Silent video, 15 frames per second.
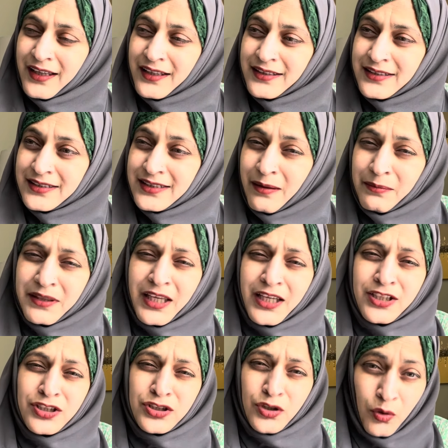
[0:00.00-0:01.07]

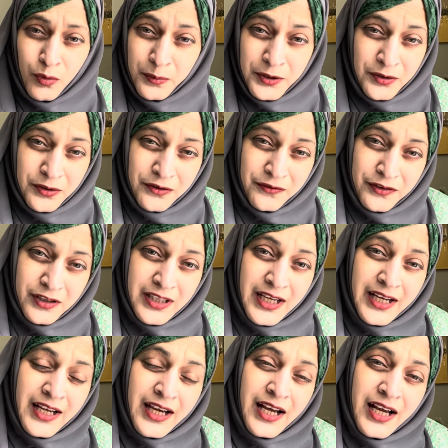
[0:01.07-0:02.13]
so beautiful that